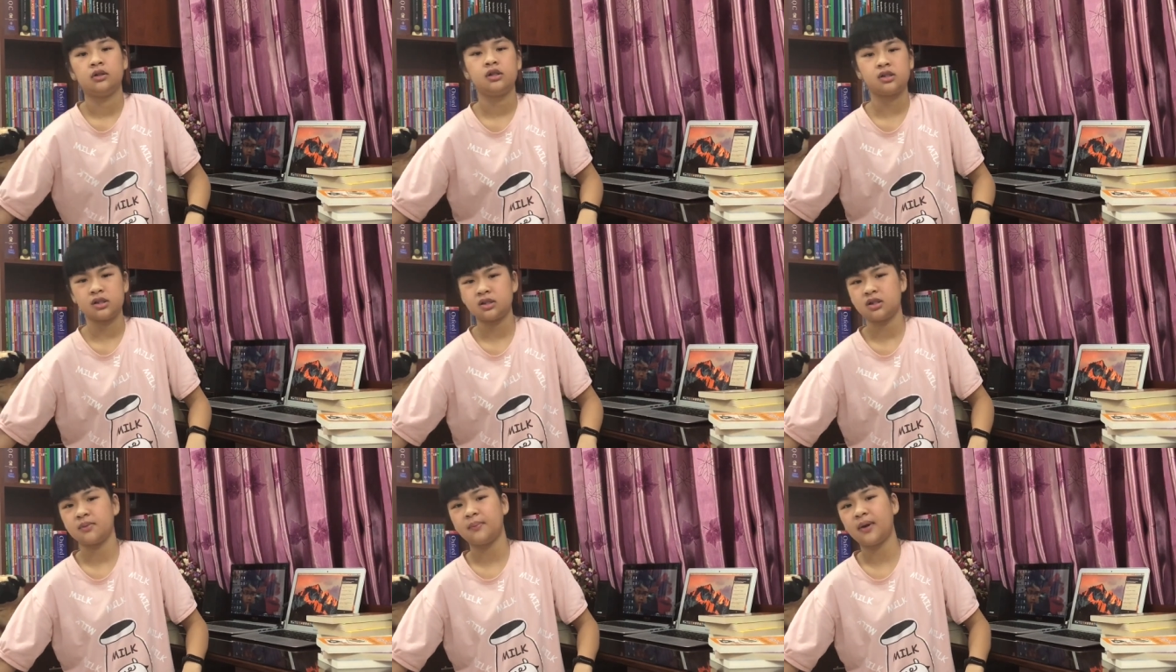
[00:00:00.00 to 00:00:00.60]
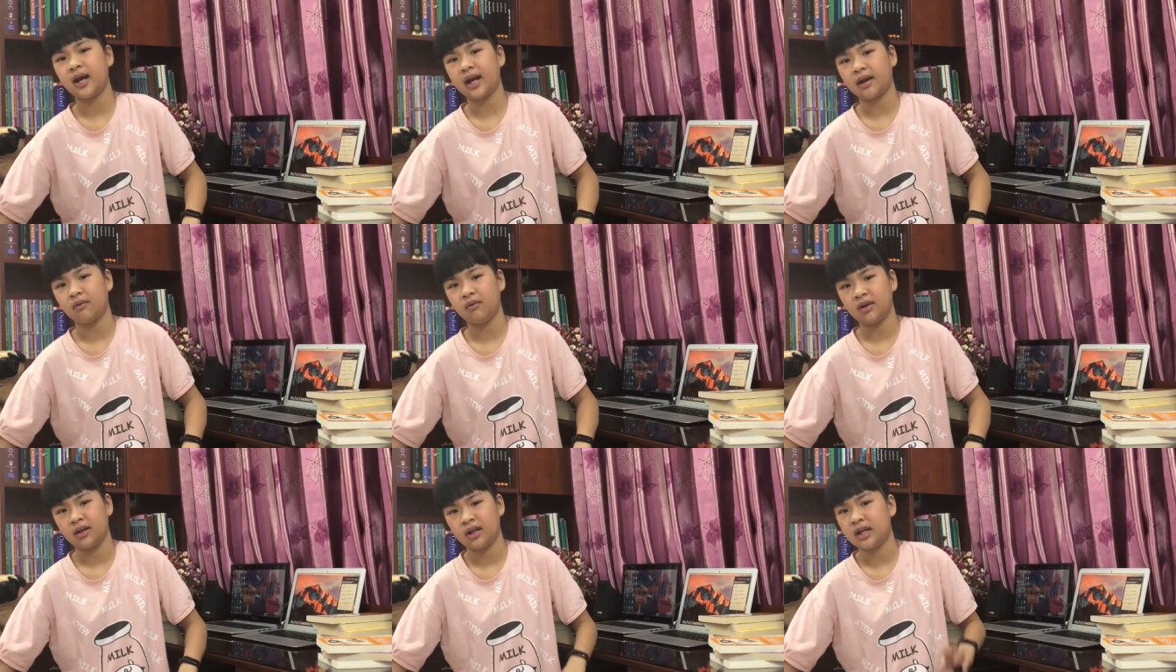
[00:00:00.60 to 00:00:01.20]
This is a
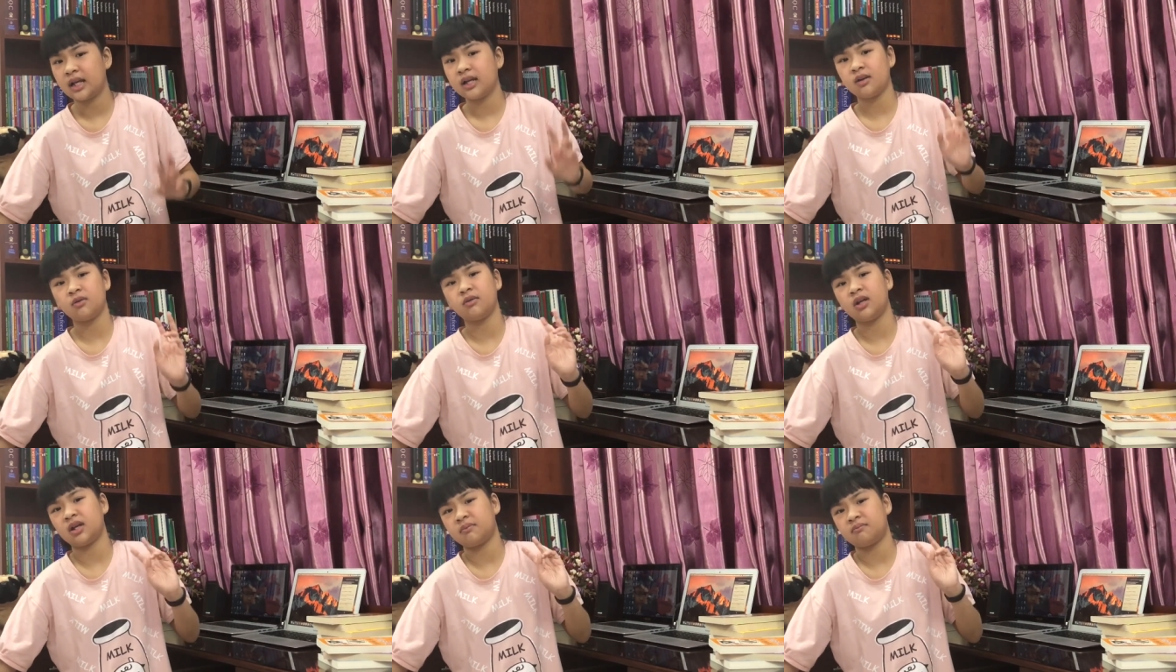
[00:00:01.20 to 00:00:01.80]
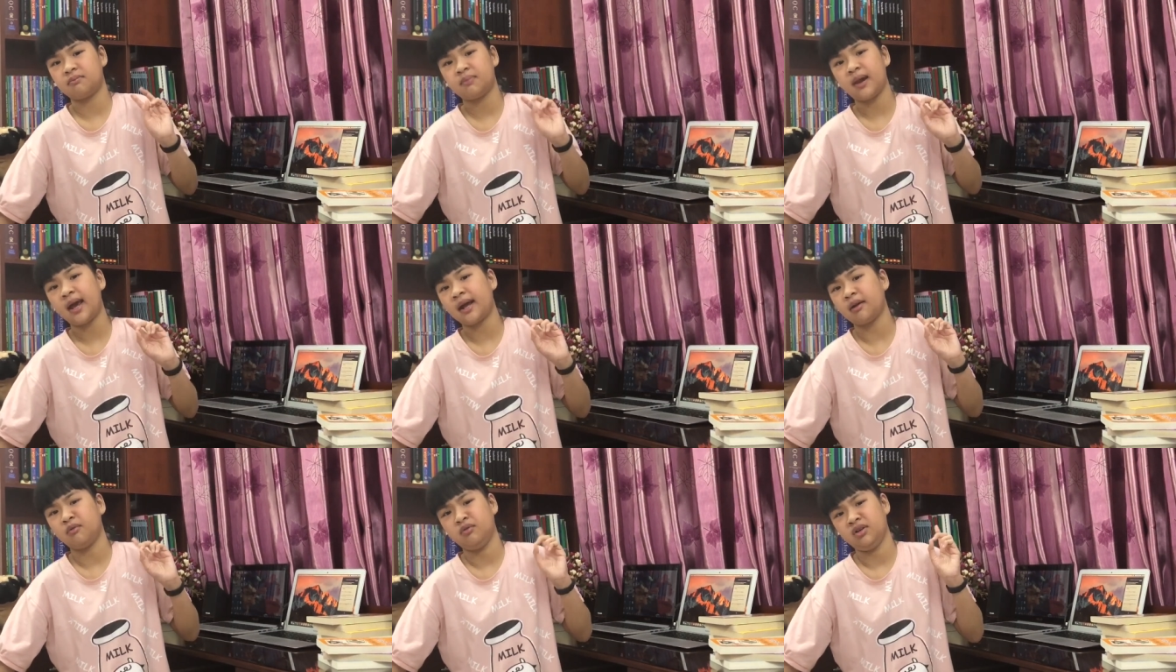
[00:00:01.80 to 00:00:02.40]
black one, and I don't like
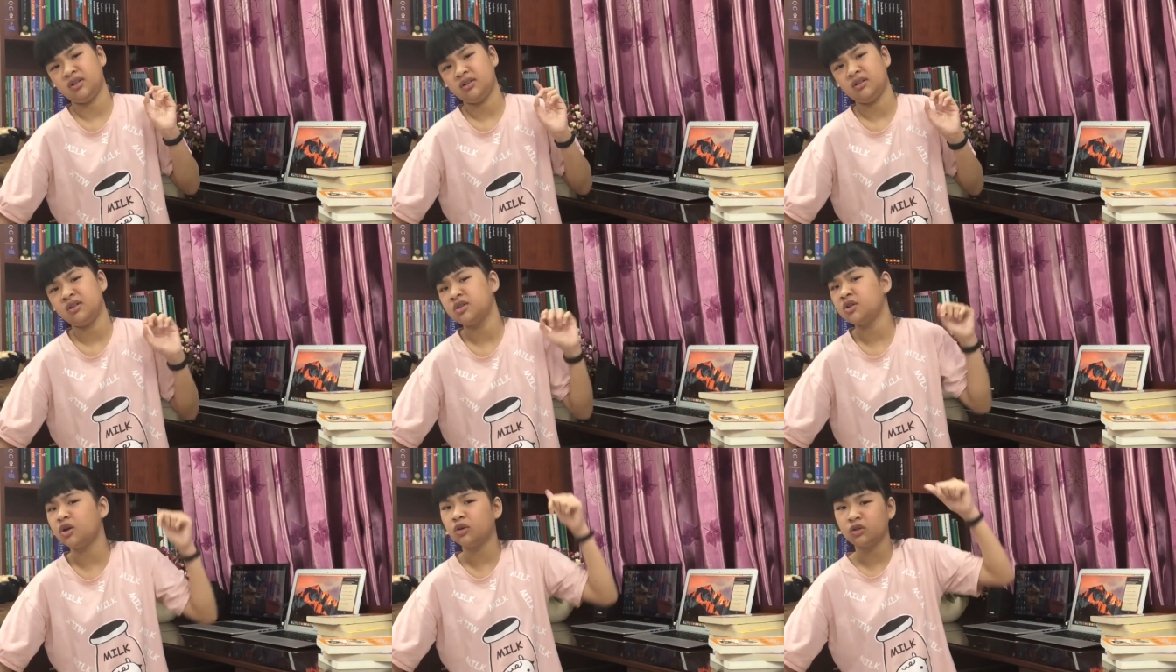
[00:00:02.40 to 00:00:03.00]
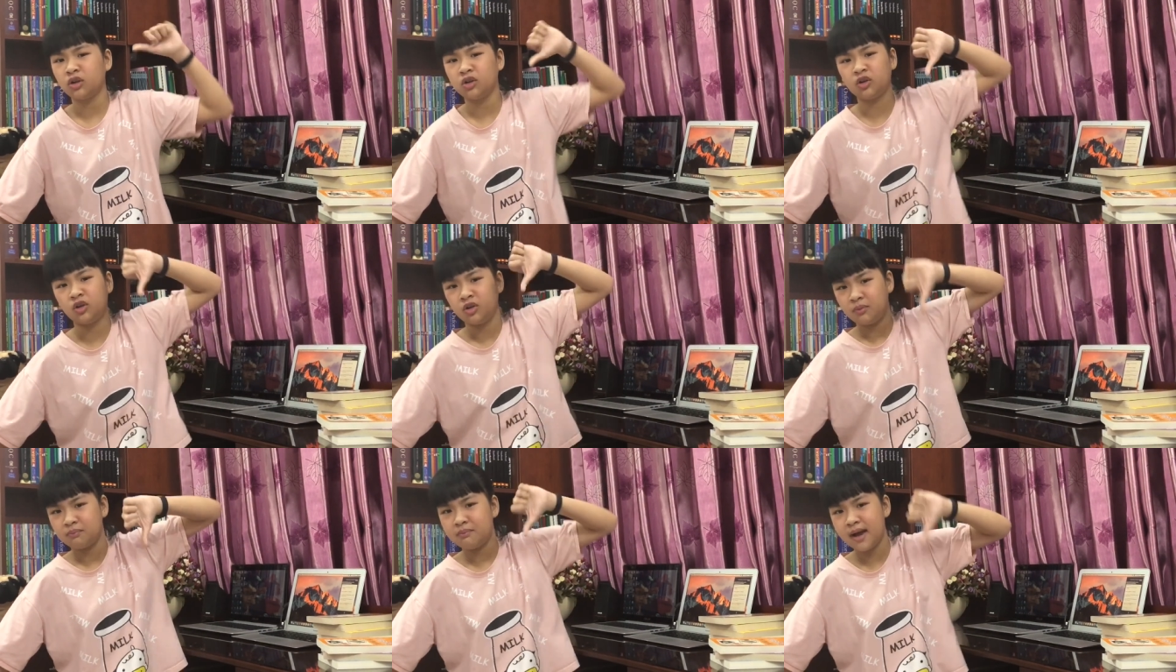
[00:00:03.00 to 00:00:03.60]
black one. No, no,
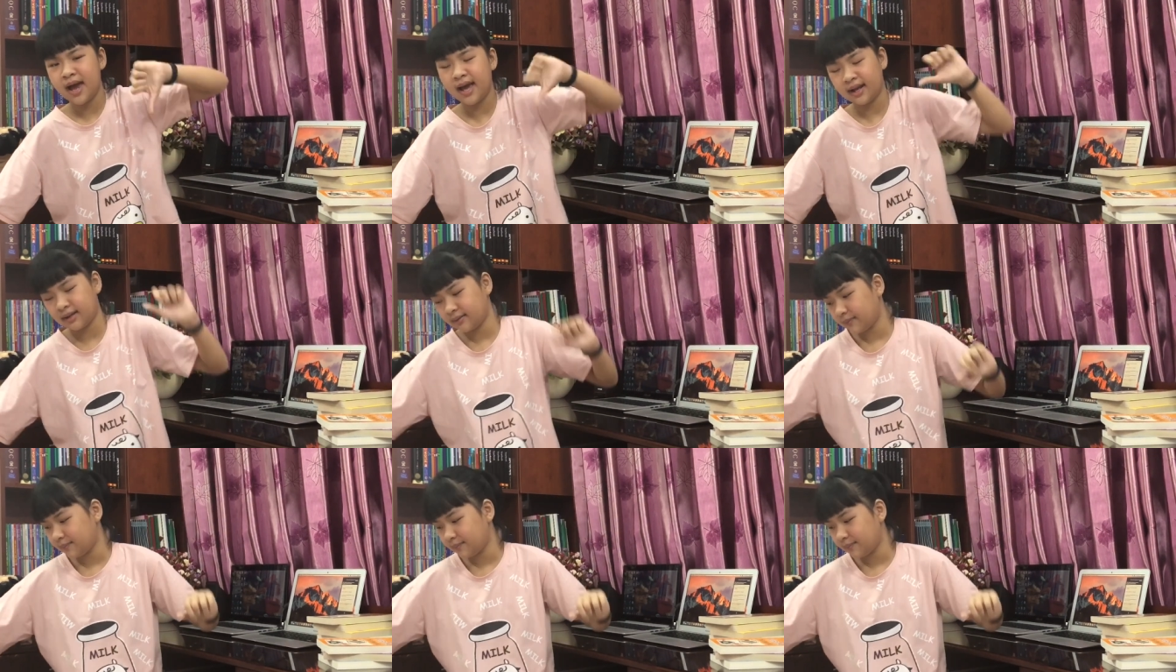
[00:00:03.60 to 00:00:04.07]
no, bad.